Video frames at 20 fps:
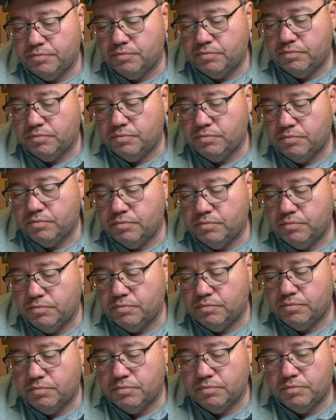
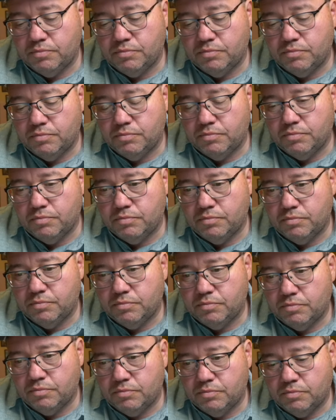
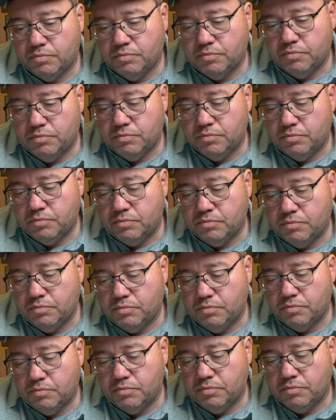
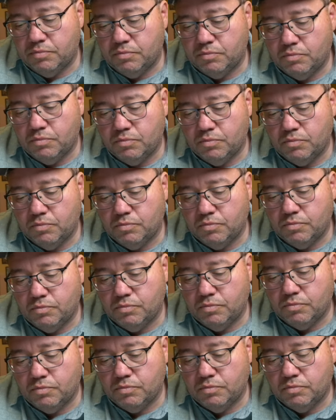
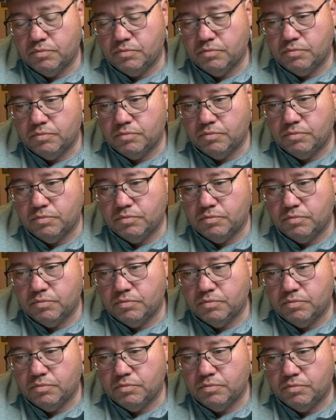
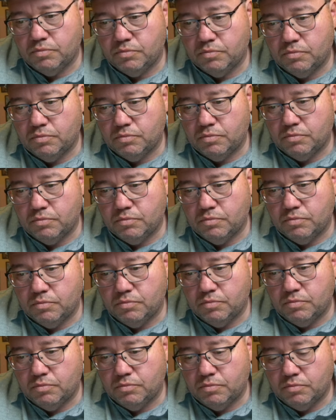
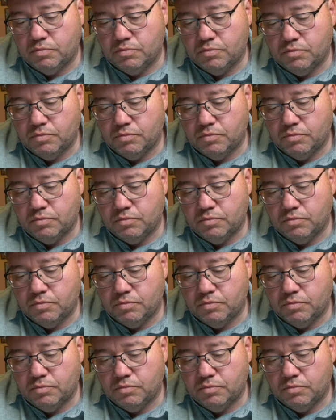(silent)